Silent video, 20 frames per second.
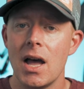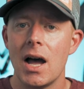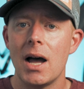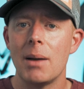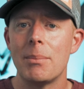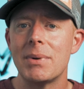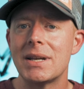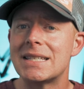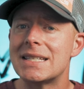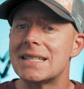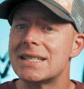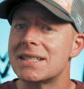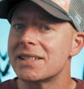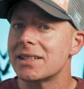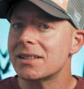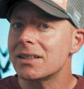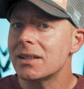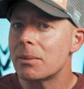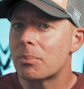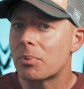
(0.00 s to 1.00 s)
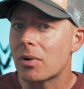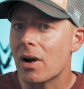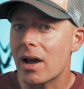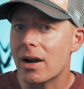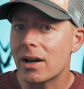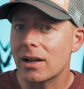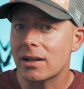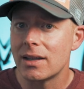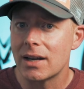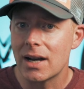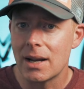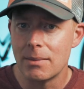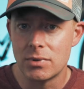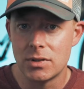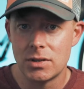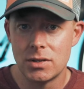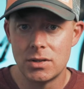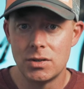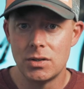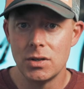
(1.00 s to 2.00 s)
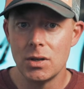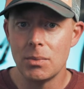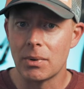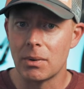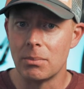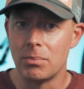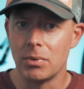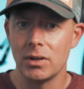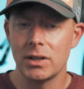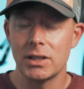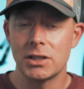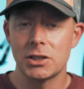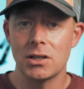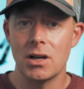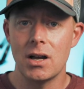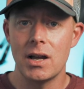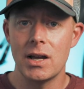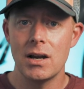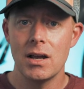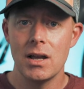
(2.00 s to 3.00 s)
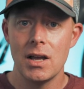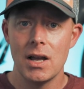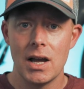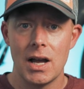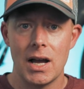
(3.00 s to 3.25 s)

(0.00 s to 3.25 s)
but it's still a product that I'm super bullish on.